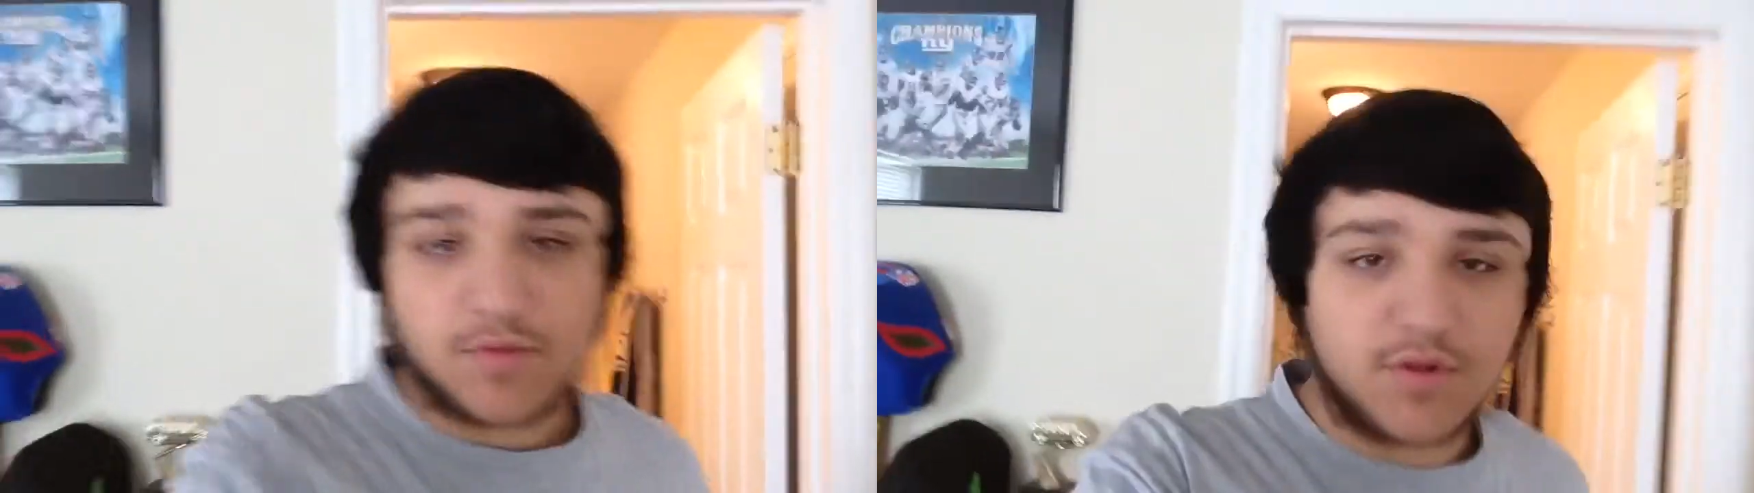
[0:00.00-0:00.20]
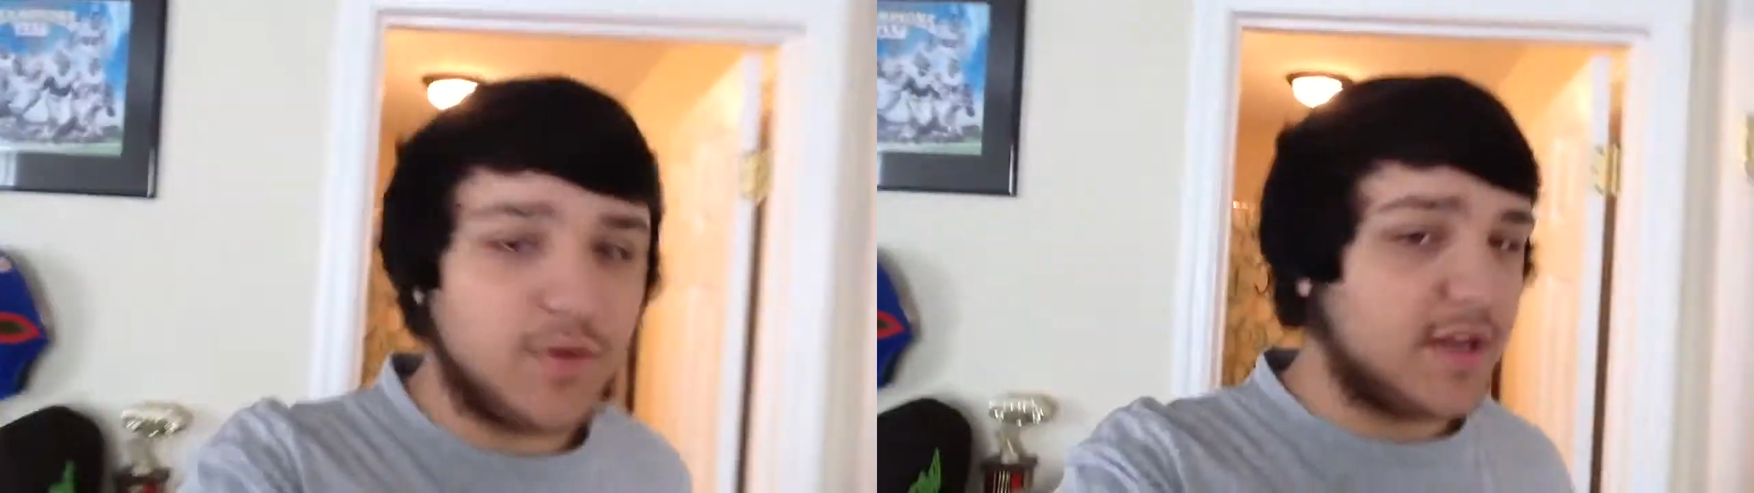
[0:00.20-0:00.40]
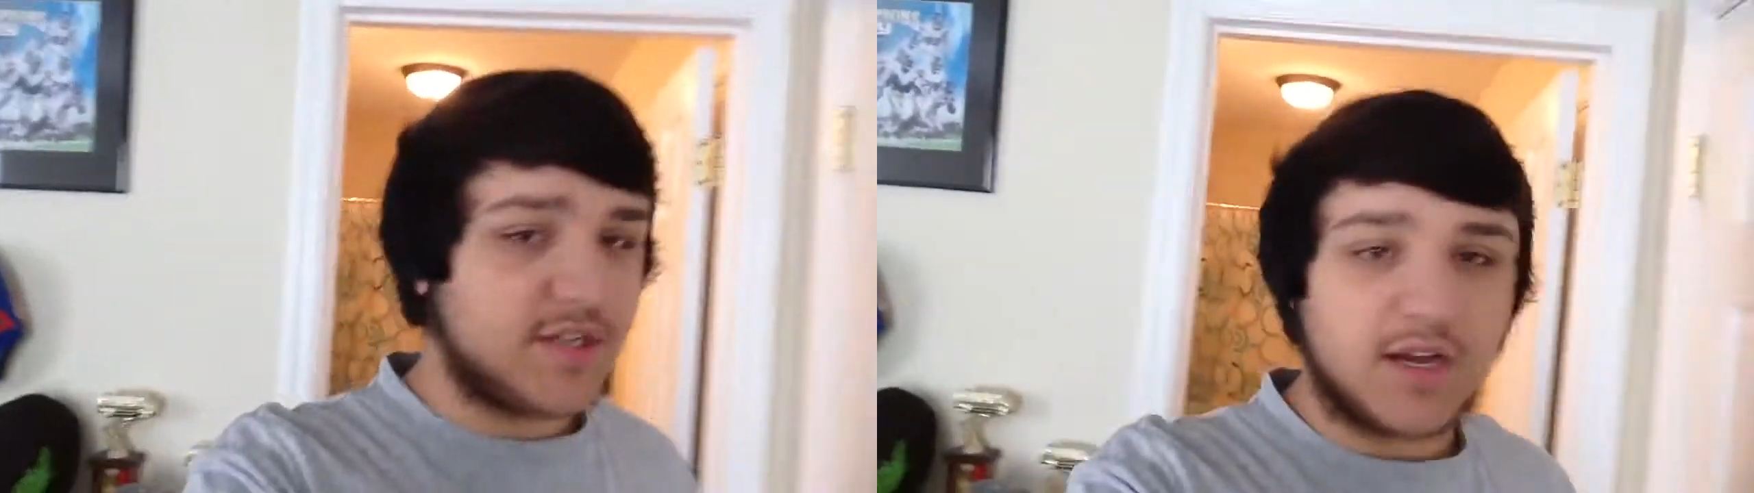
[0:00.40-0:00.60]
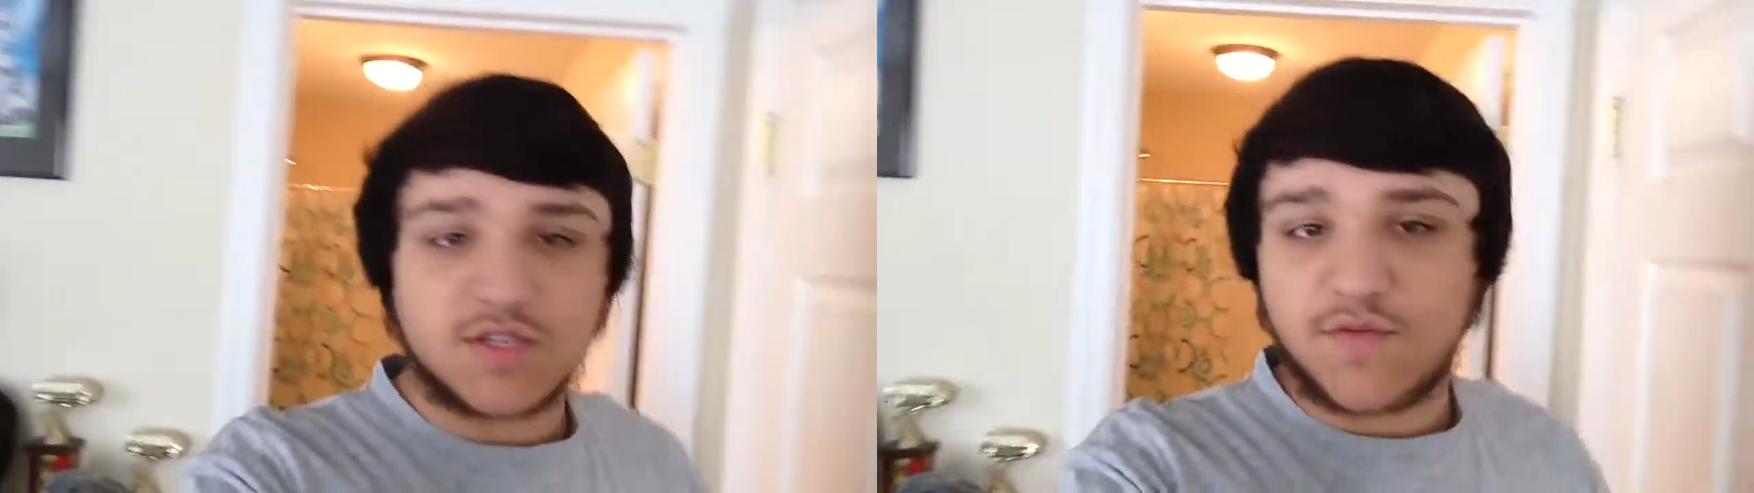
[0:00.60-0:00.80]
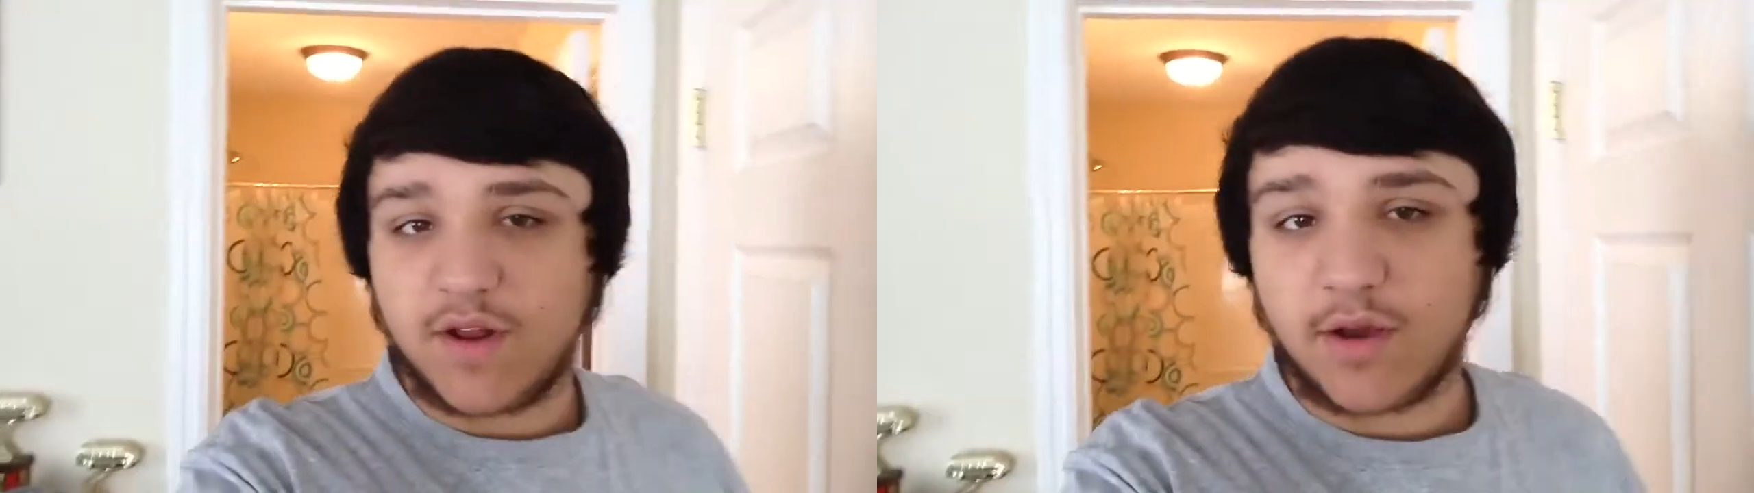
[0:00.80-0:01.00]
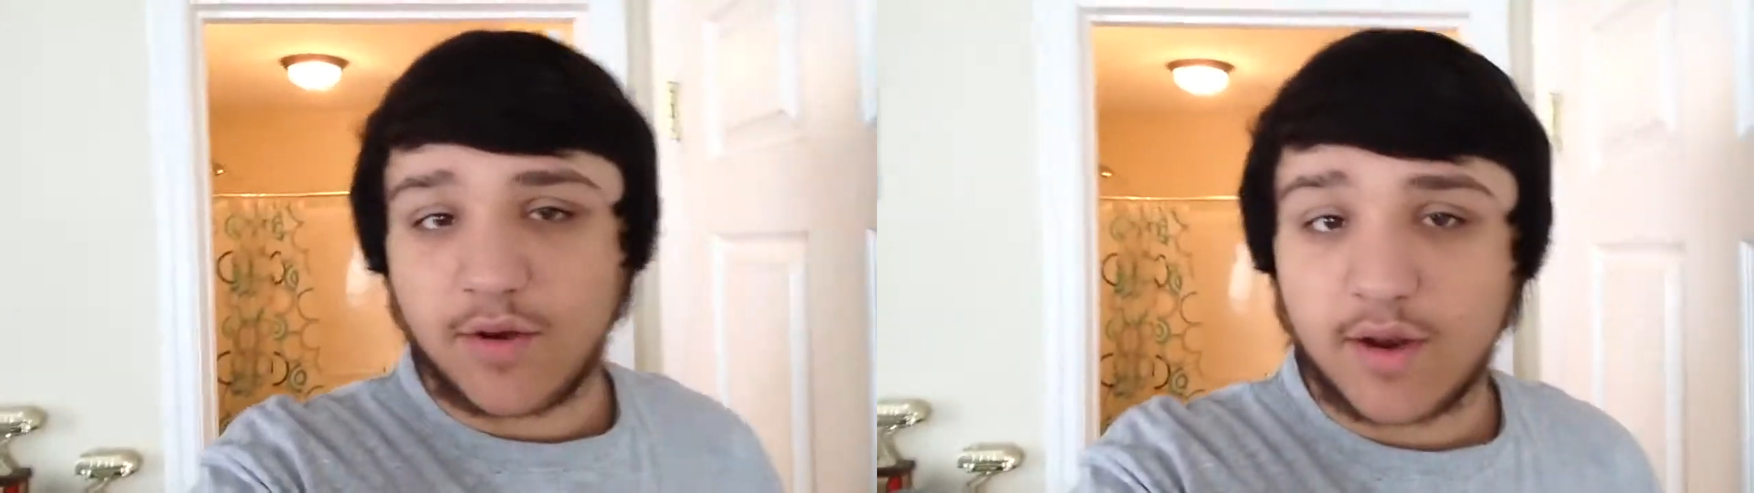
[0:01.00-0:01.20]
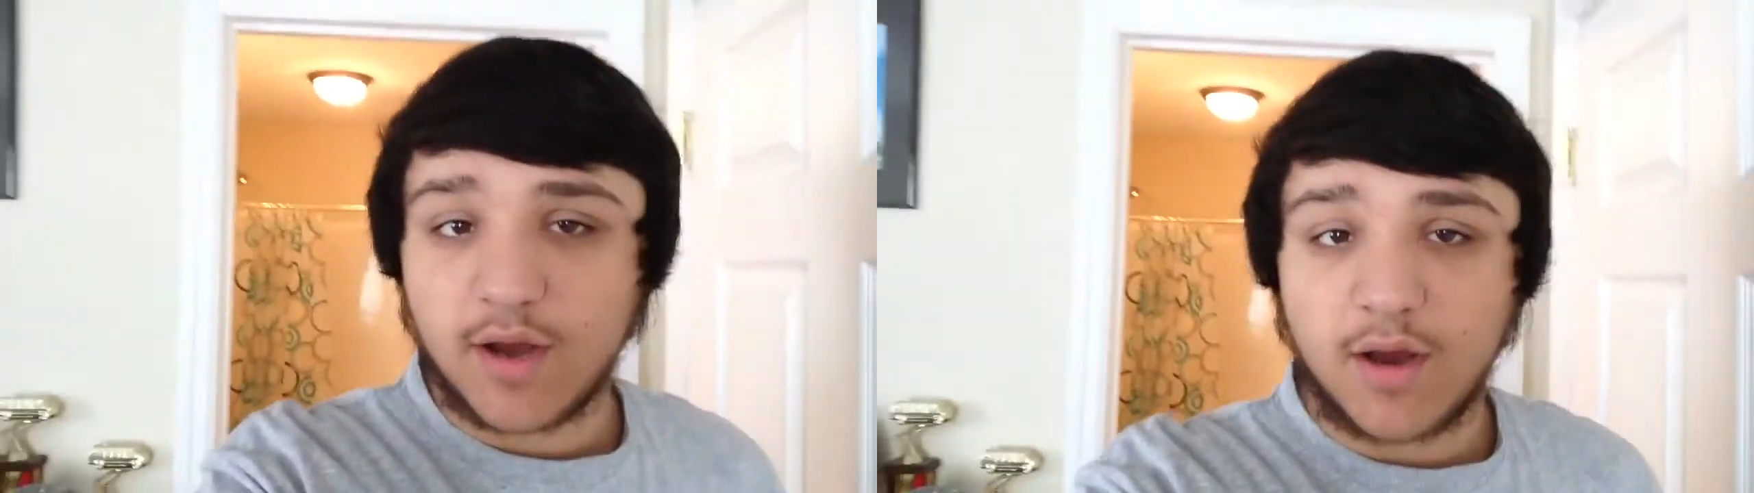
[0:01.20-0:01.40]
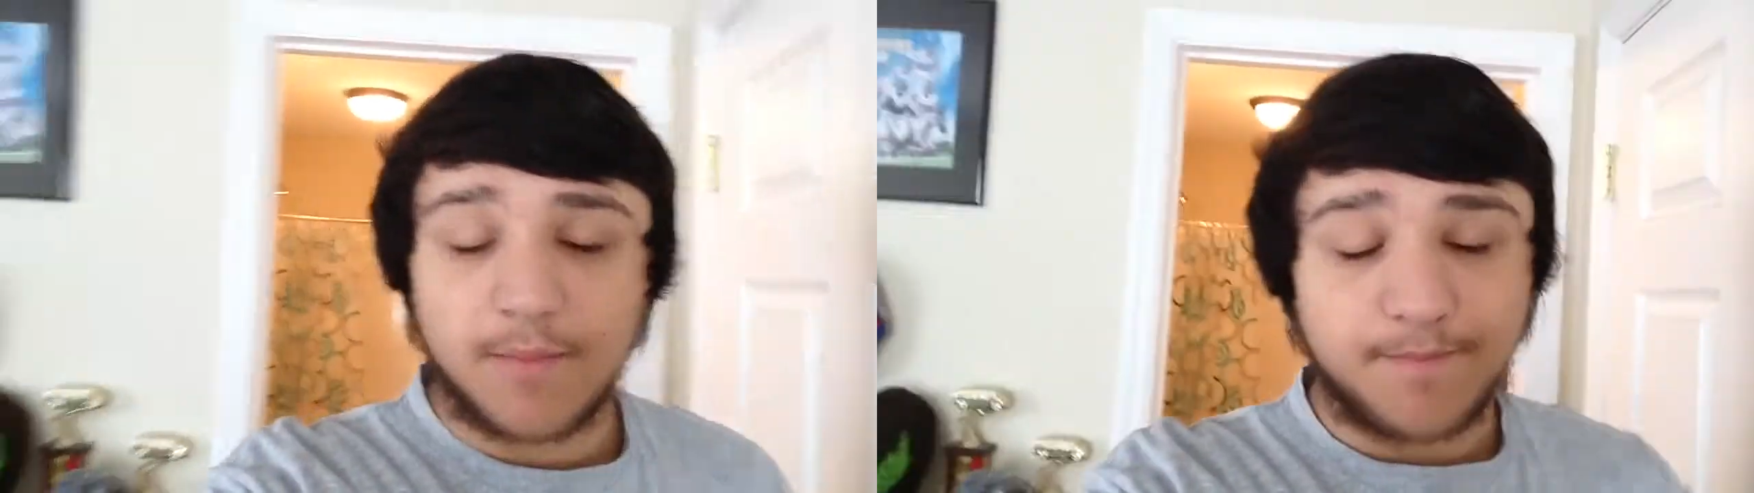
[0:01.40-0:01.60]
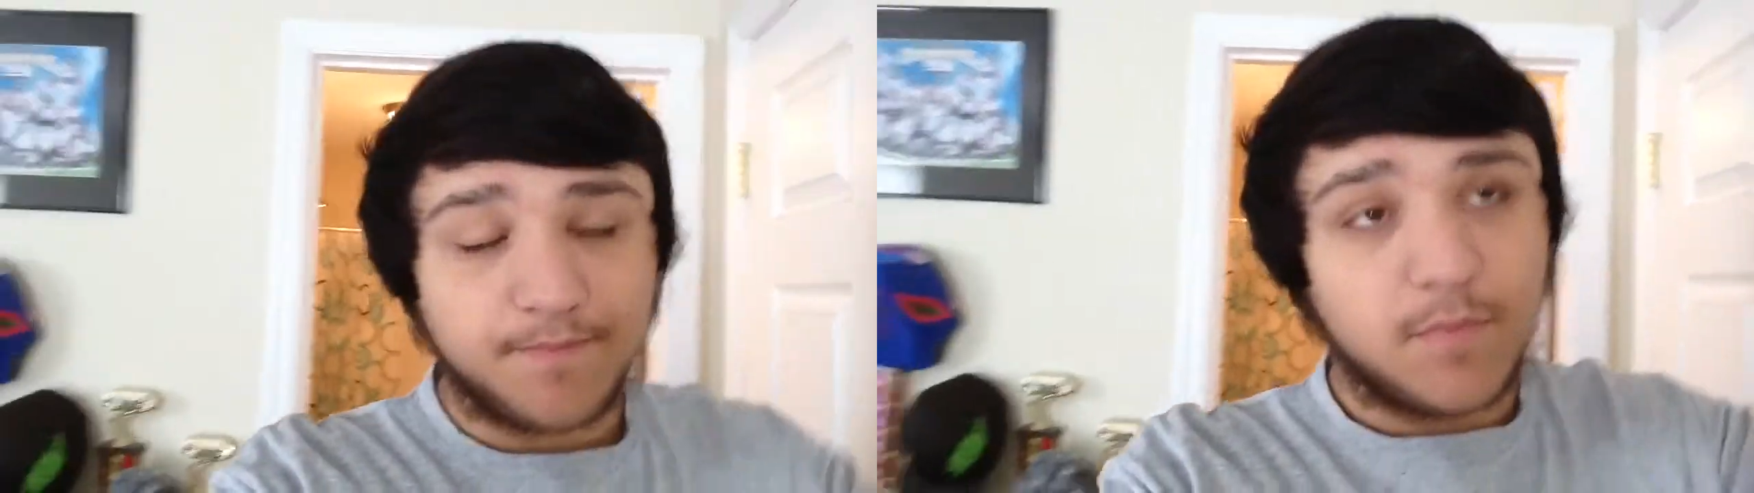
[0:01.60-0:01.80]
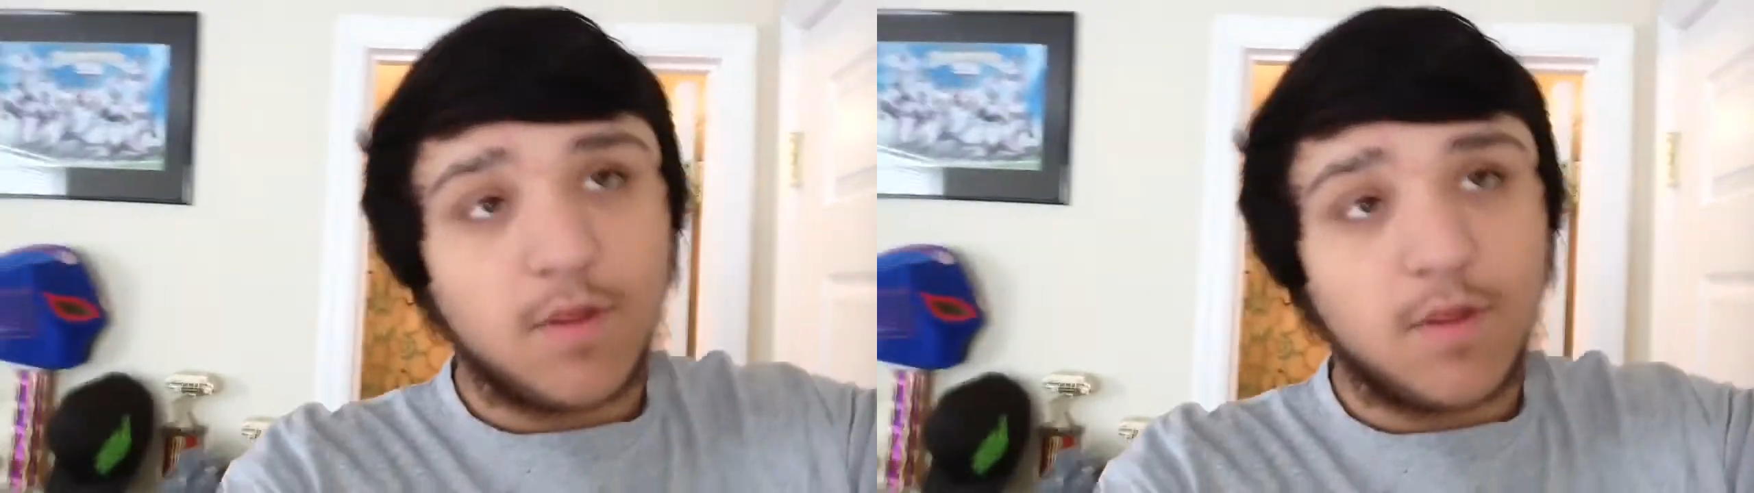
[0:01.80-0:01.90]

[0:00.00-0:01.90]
we're doing that challenge video, and